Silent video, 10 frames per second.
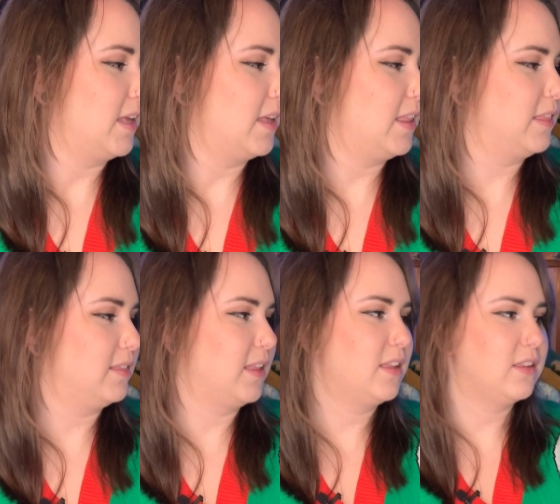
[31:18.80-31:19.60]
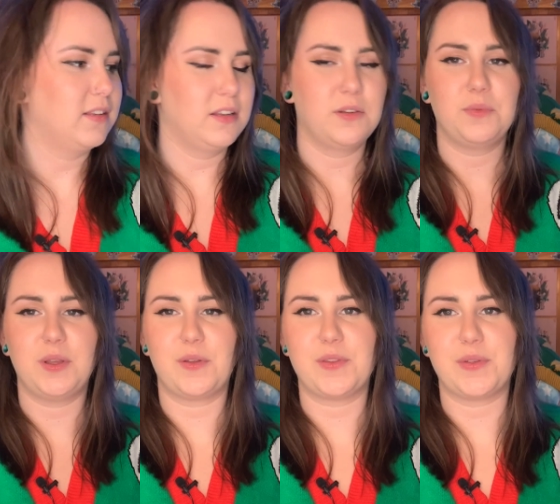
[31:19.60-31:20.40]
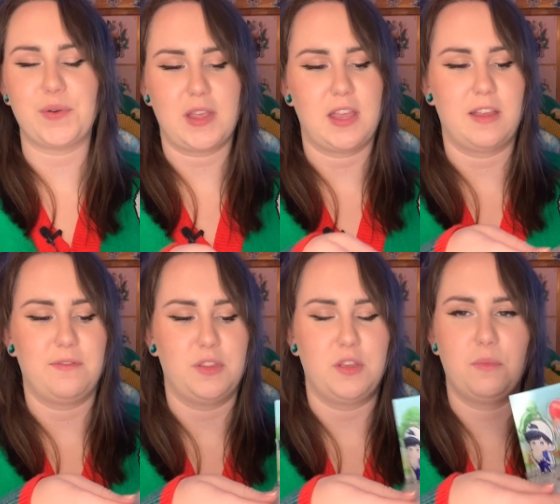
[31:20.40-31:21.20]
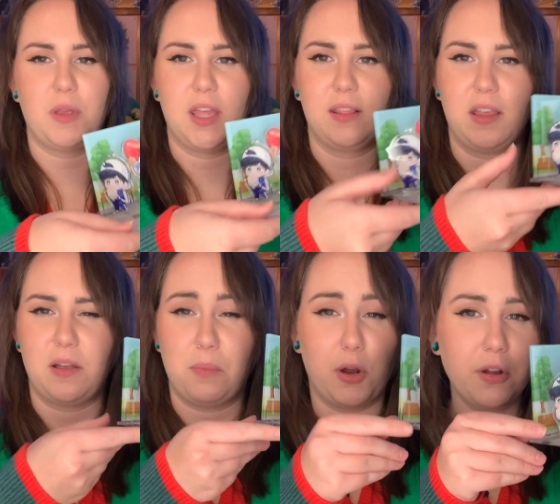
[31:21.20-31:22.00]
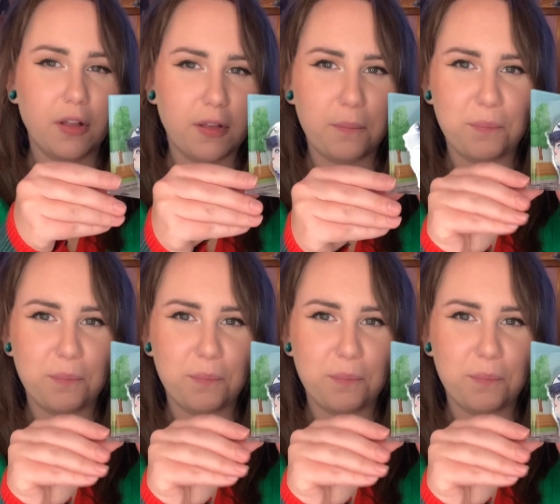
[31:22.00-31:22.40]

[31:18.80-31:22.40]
And then we also have them at like a park